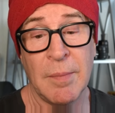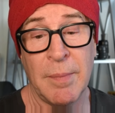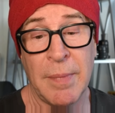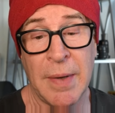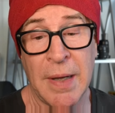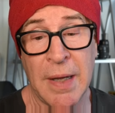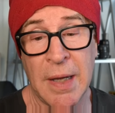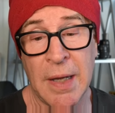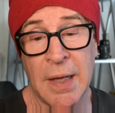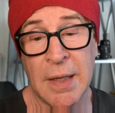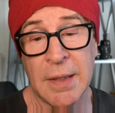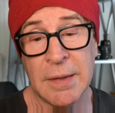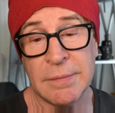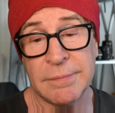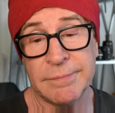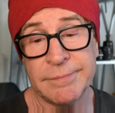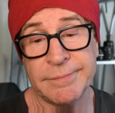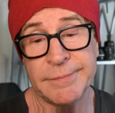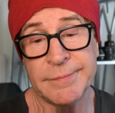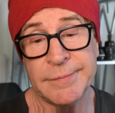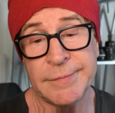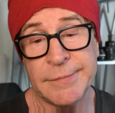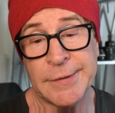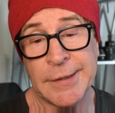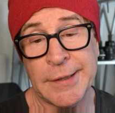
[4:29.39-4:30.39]
But
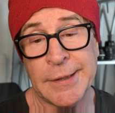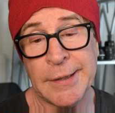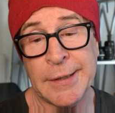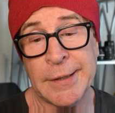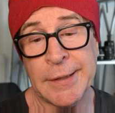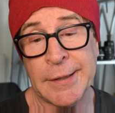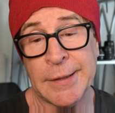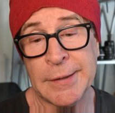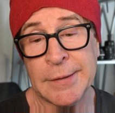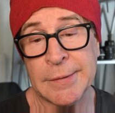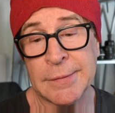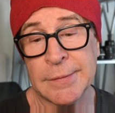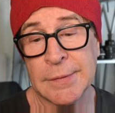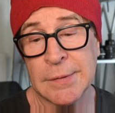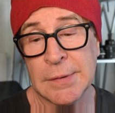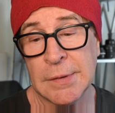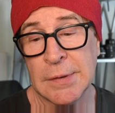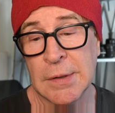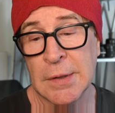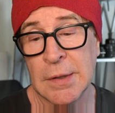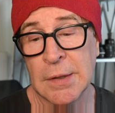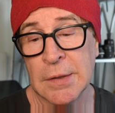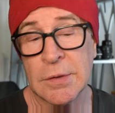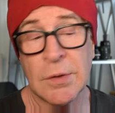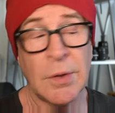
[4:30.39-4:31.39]
yeah.
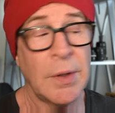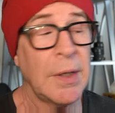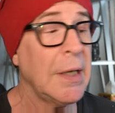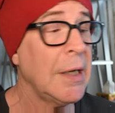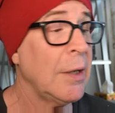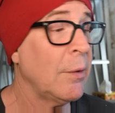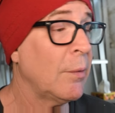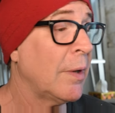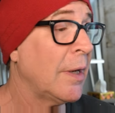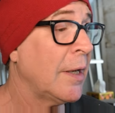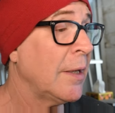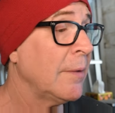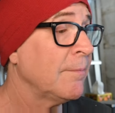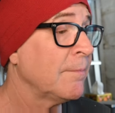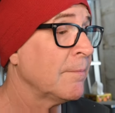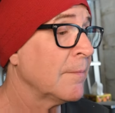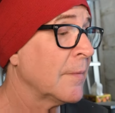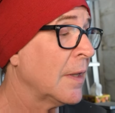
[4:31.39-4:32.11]
So anyway,